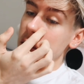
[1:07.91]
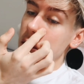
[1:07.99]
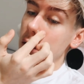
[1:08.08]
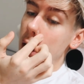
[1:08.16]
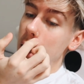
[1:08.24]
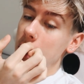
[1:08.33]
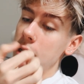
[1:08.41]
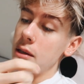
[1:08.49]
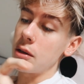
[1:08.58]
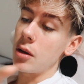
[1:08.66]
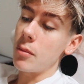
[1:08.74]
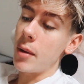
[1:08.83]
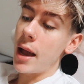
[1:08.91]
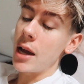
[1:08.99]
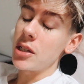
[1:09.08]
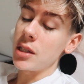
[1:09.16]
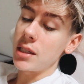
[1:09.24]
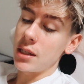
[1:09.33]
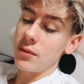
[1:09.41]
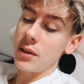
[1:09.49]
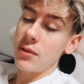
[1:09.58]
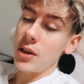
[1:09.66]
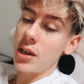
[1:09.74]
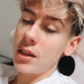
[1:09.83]
So I edited up my IGTV
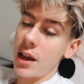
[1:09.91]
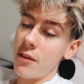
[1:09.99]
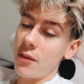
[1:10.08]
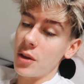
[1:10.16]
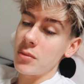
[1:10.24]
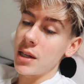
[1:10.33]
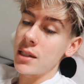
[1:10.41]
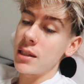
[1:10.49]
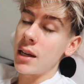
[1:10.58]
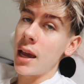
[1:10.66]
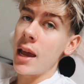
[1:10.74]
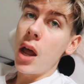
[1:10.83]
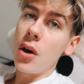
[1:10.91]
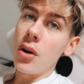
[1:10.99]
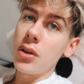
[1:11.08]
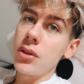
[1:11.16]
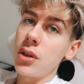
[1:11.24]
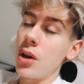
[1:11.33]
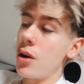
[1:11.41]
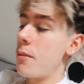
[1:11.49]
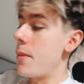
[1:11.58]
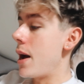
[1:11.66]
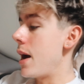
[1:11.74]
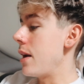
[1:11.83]
video that I filmed yesterday and also
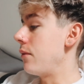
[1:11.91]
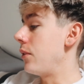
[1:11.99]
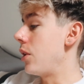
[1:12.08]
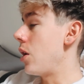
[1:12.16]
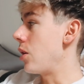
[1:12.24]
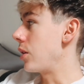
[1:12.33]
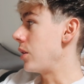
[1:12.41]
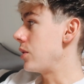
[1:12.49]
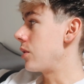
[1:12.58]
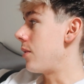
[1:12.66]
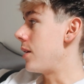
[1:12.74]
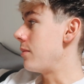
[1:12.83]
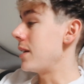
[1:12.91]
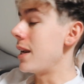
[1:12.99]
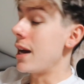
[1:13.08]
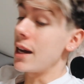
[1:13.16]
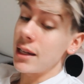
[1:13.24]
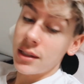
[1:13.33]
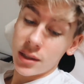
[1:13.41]
my vlog that's going up tonight.